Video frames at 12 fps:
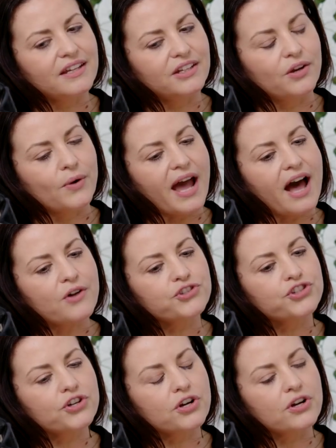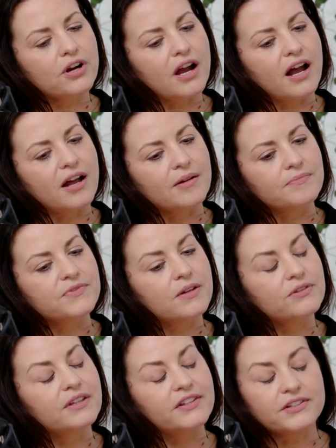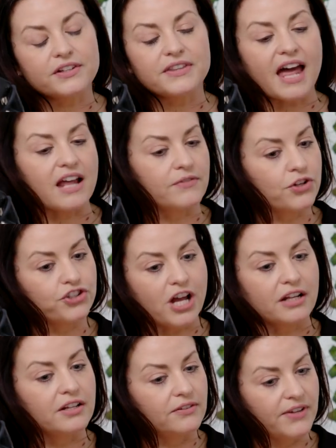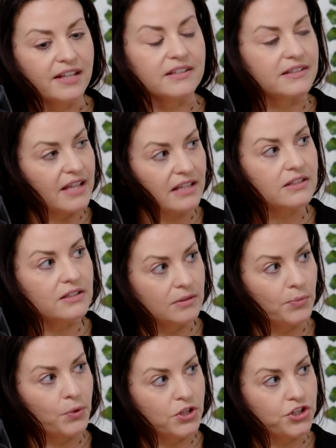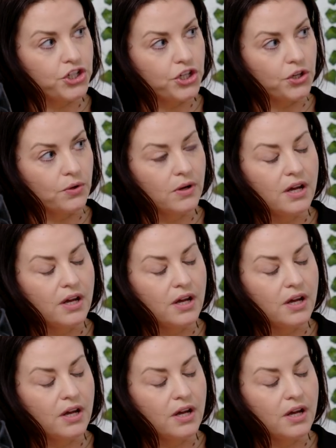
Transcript: you know, how's your, um, let's look at the adverse childhood events. That's important too.